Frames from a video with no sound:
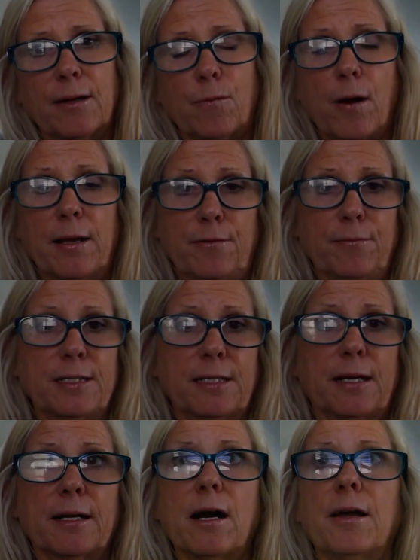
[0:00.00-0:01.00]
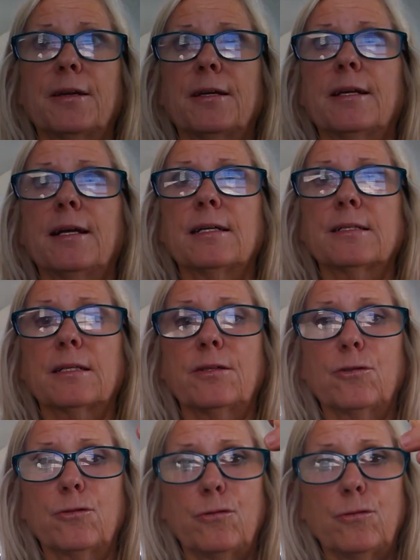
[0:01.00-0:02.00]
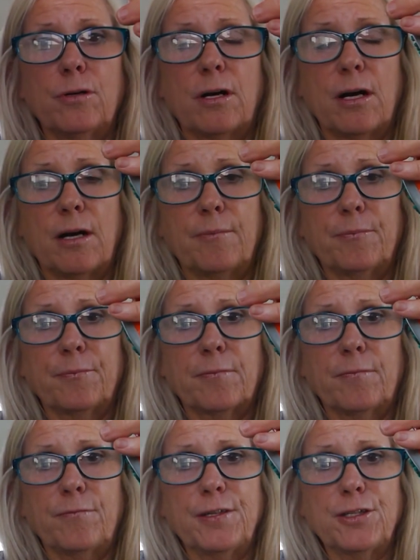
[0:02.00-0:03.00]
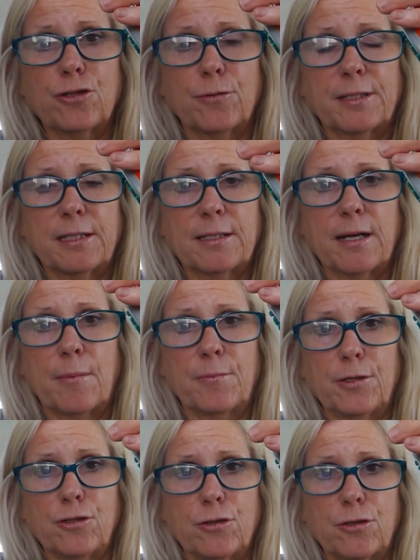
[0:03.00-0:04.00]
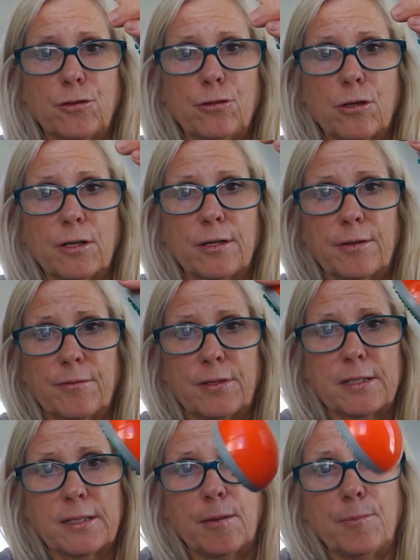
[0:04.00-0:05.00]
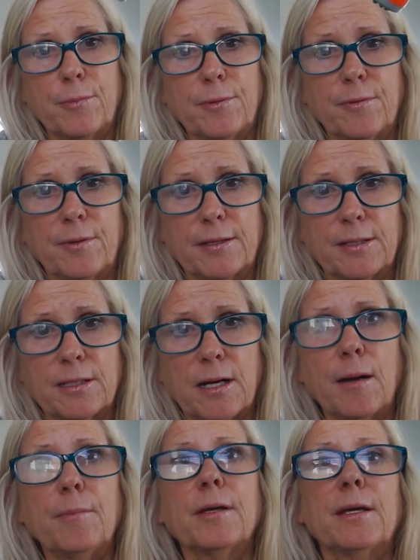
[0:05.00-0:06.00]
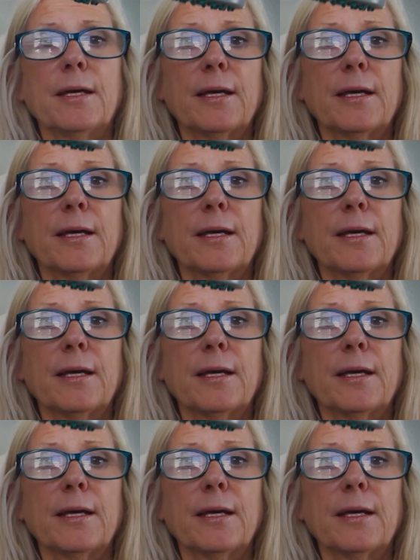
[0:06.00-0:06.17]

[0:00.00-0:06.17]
the reason I got it, it has a little feature at the top that you can hook this up at the top,